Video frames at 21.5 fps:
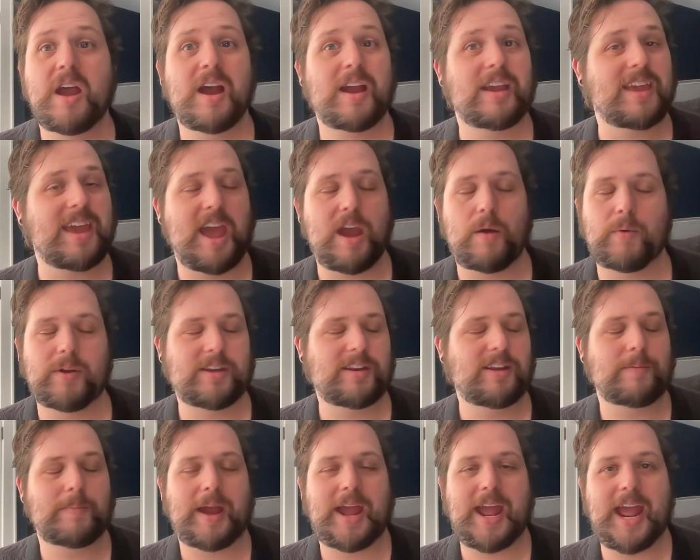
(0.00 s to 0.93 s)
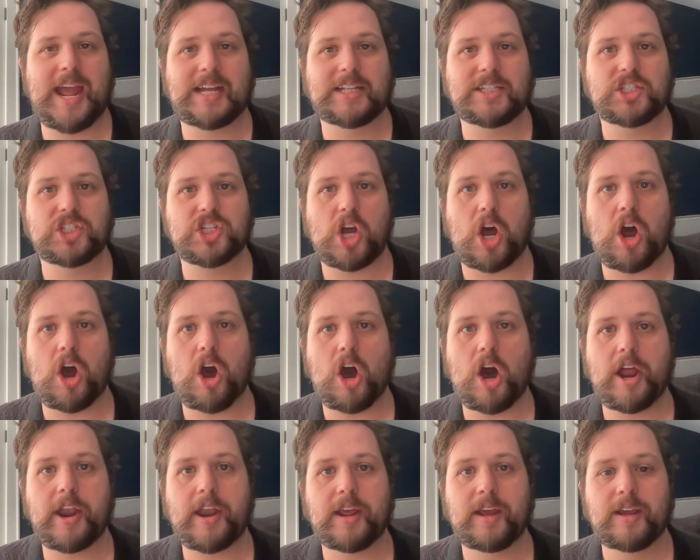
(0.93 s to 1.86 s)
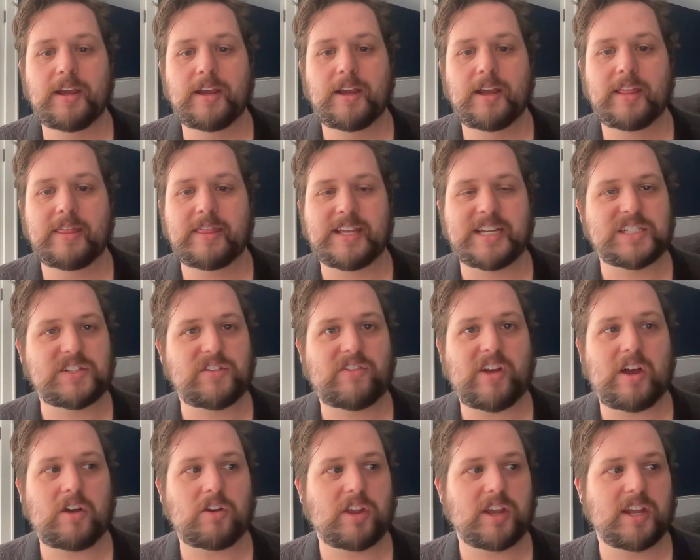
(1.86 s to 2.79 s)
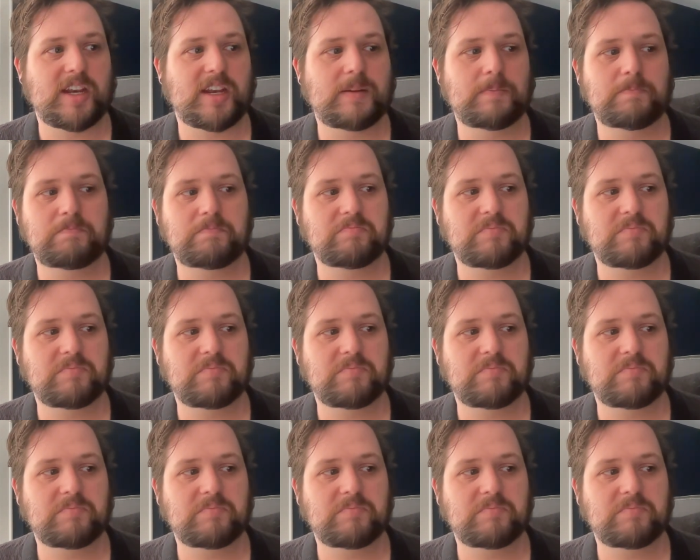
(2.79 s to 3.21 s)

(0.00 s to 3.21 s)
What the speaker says: Can't wait to get my hands on this Falcon.